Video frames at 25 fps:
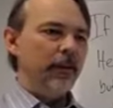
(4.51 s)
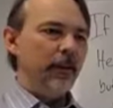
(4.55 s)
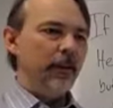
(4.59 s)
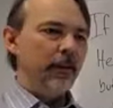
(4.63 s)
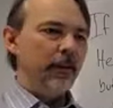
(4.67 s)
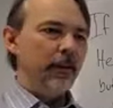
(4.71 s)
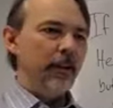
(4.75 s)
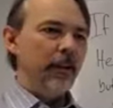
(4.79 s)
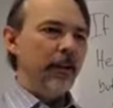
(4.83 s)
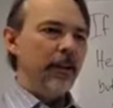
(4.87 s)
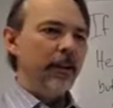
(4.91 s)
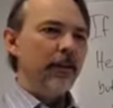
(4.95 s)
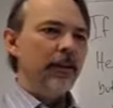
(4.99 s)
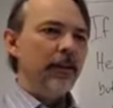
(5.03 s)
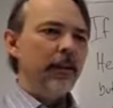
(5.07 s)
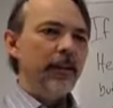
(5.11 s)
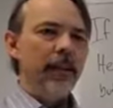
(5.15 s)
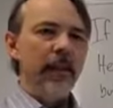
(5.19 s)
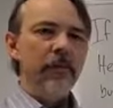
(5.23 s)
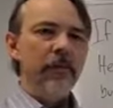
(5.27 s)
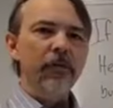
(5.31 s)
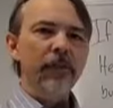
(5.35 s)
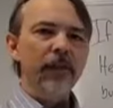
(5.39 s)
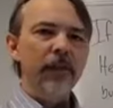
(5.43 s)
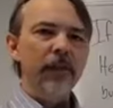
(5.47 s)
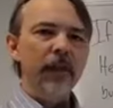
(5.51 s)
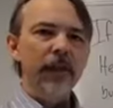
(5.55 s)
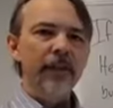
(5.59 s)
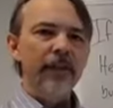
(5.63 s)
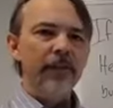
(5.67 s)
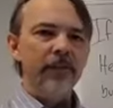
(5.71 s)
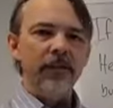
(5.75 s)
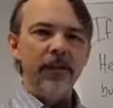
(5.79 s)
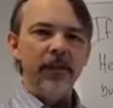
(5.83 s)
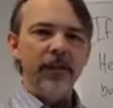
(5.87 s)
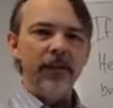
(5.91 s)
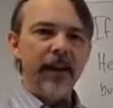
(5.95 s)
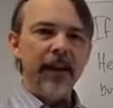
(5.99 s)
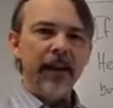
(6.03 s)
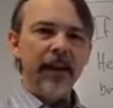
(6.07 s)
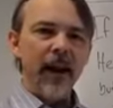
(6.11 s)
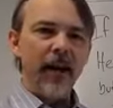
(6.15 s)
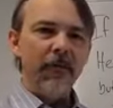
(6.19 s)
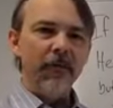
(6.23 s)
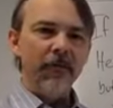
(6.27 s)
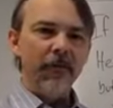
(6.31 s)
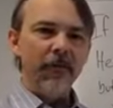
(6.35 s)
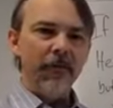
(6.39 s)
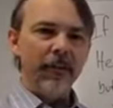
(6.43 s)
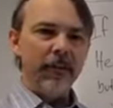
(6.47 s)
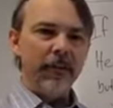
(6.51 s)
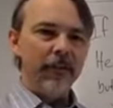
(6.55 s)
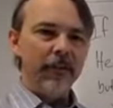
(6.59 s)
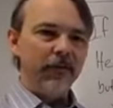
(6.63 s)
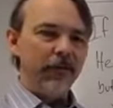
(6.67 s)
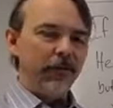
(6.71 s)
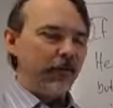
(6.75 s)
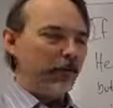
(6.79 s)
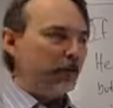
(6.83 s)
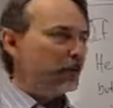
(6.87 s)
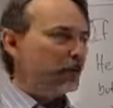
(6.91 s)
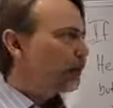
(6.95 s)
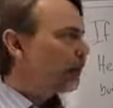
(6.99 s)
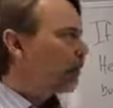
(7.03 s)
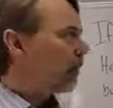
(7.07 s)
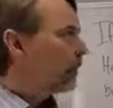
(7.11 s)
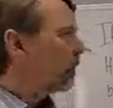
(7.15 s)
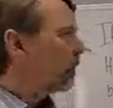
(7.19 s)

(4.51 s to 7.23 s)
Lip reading: Today, like every day, is the day after Easter.